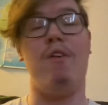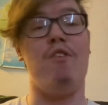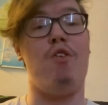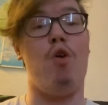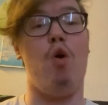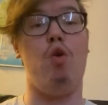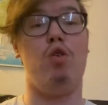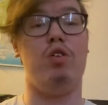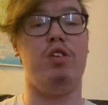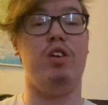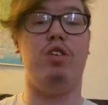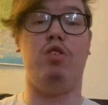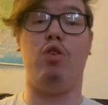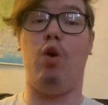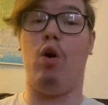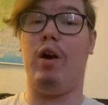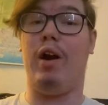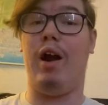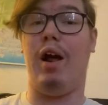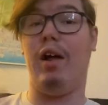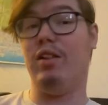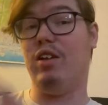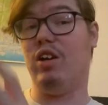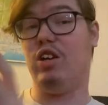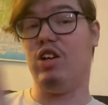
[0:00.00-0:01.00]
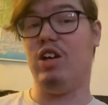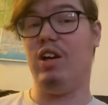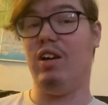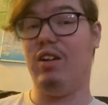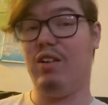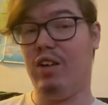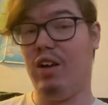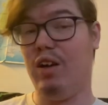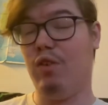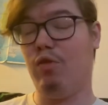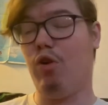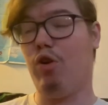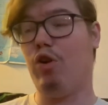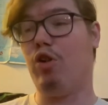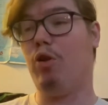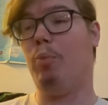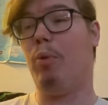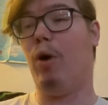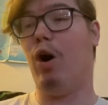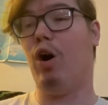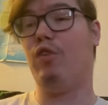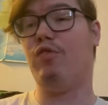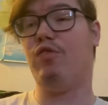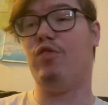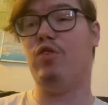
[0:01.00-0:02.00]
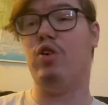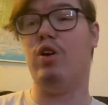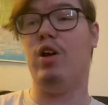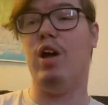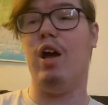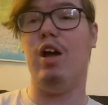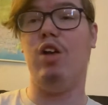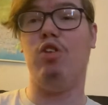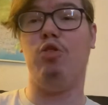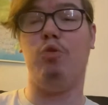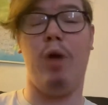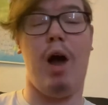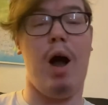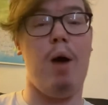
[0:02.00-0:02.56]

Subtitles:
Of course, he's gone down the GT route the past few years.